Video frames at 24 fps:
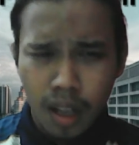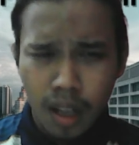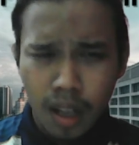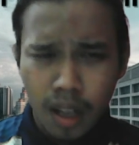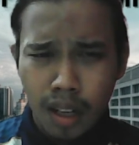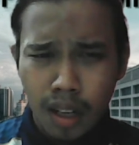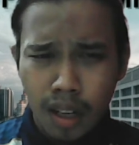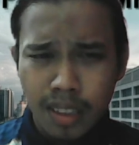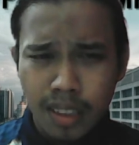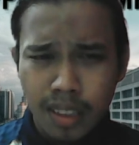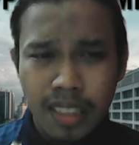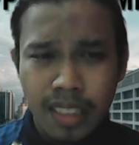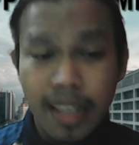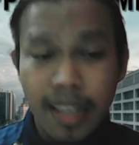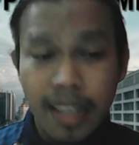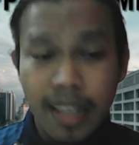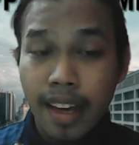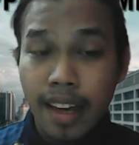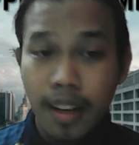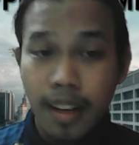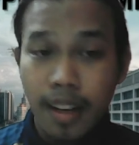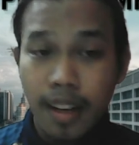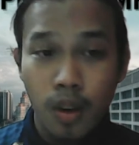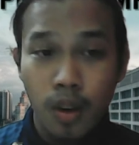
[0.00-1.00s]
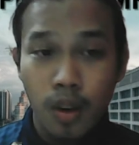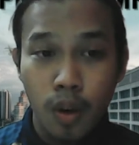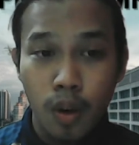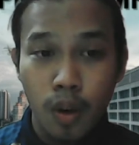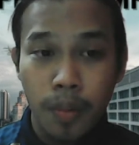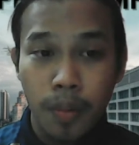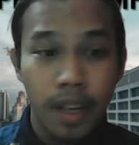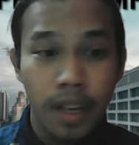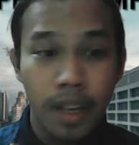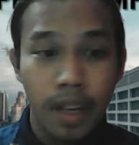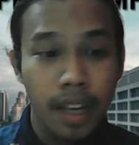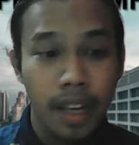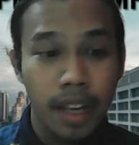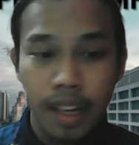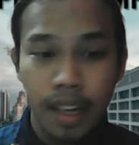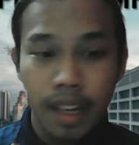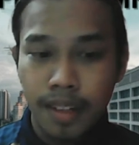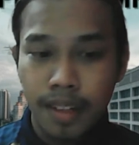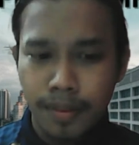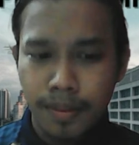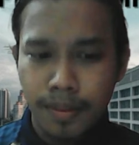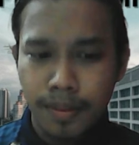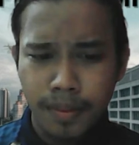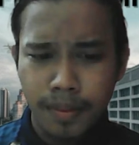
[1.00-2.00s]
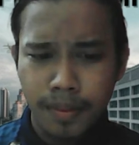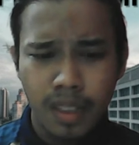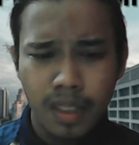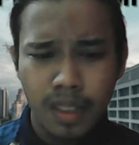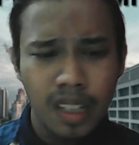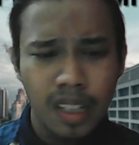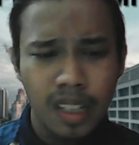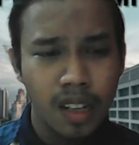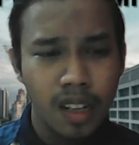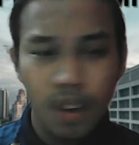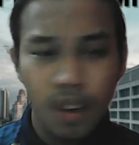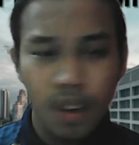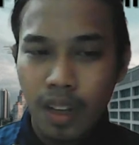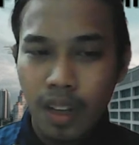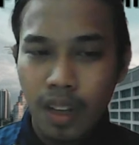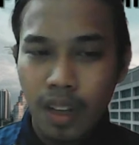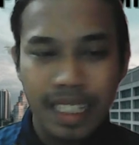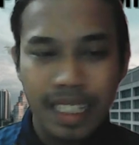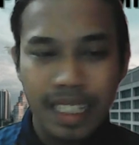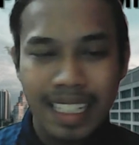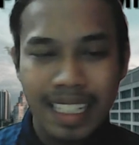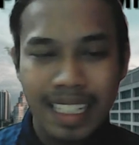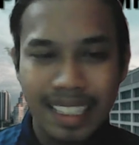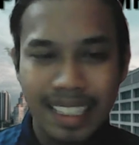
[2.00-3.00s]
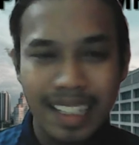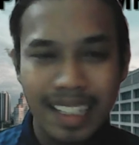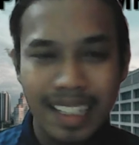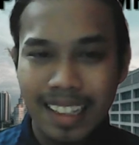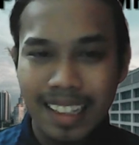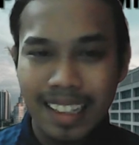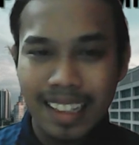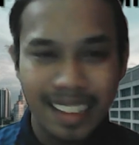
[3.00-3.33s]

stay at home and only eating.